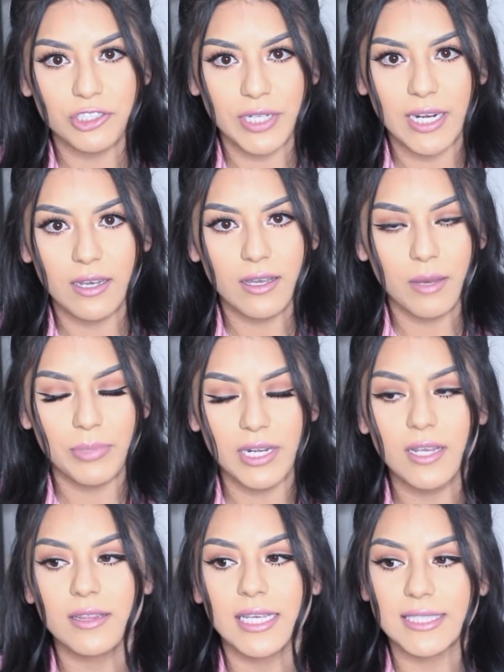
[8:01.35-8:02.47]
drink
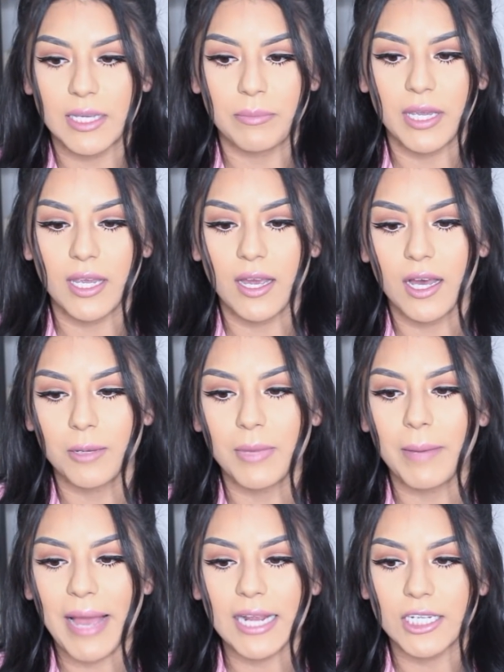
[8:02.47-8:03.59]
company. They sent me
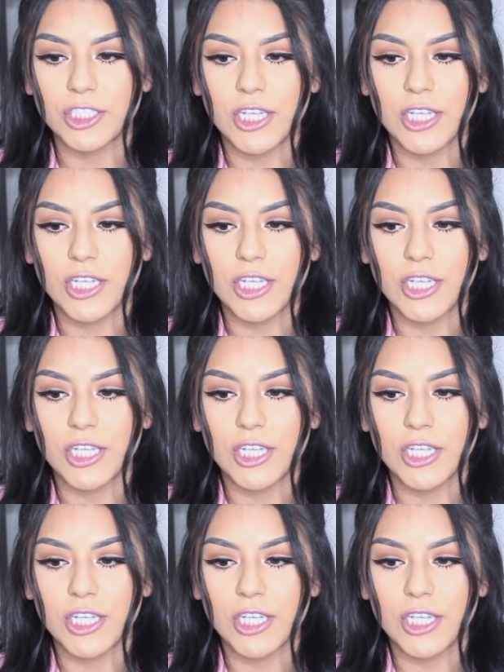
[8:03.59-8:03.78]
a package,